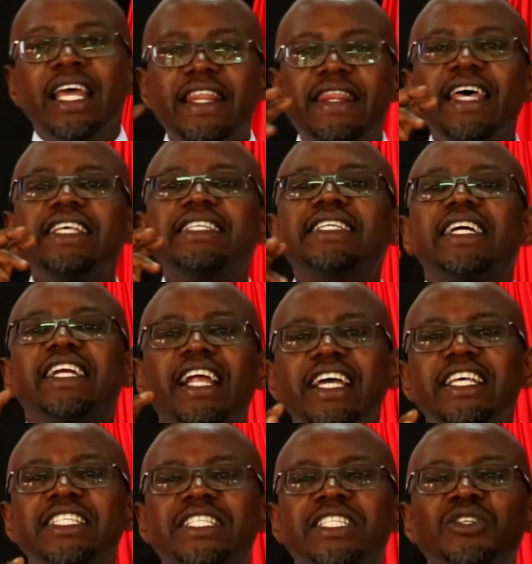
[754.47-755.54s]
This
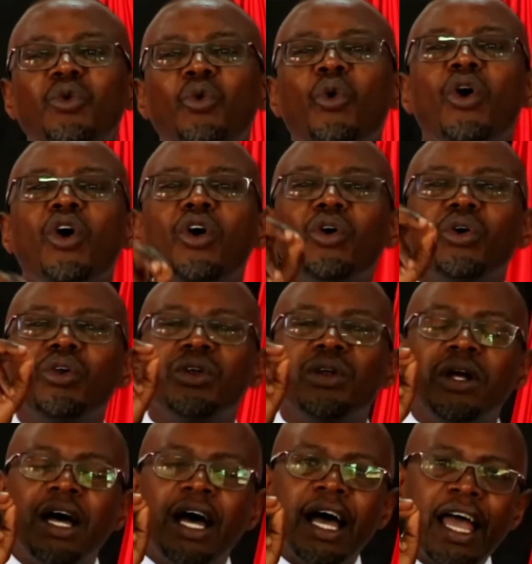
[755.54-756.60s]
grace will
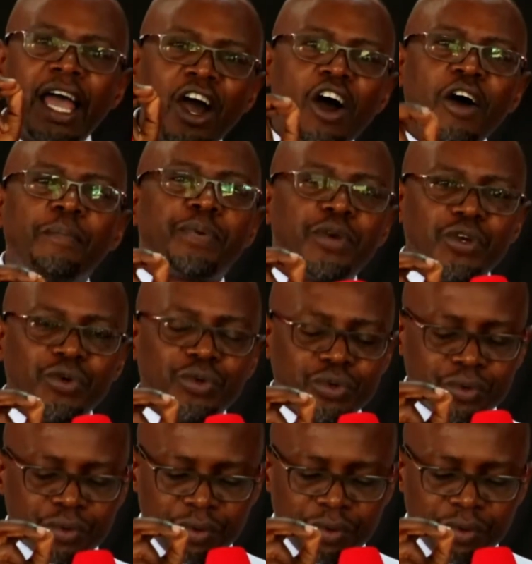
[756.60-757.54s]
help you,